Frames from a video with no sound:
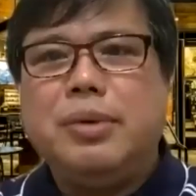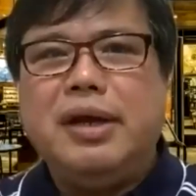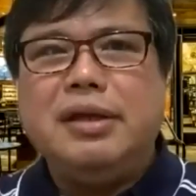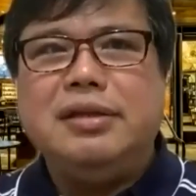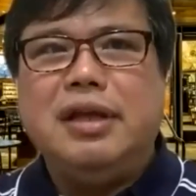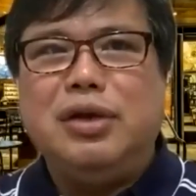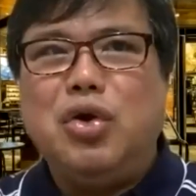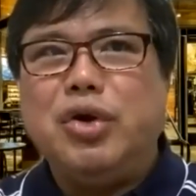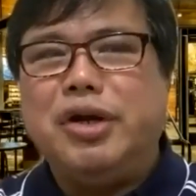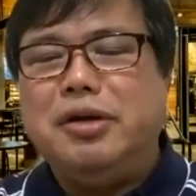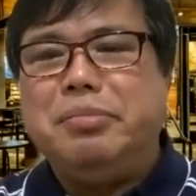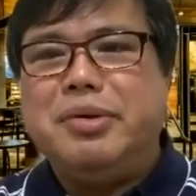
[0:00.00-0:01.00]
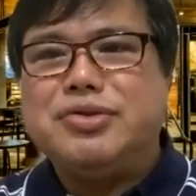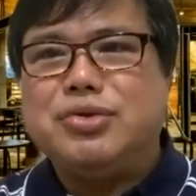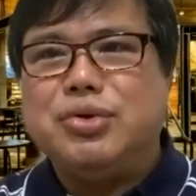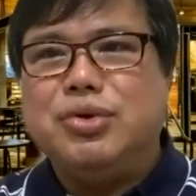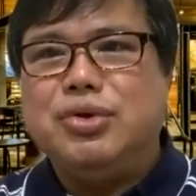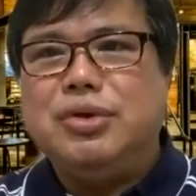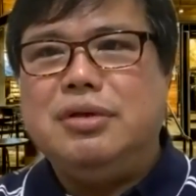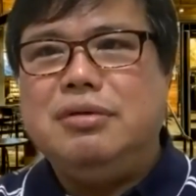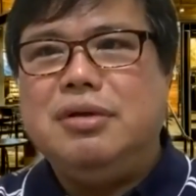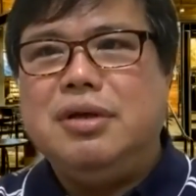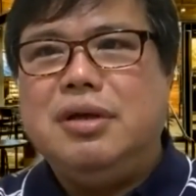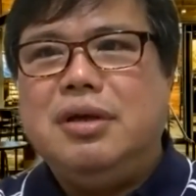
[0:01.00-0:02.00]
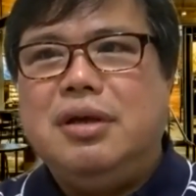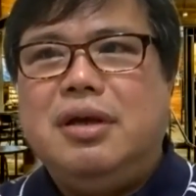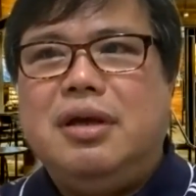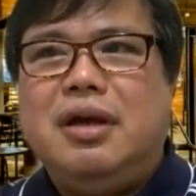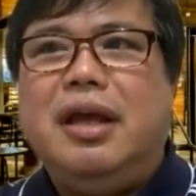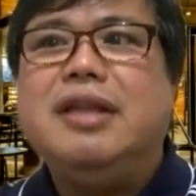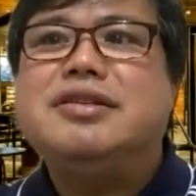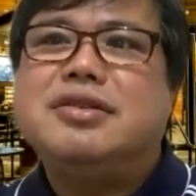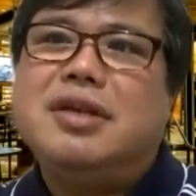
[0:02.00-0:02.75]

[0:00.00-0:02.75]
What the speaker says: the longer the bassoon, it's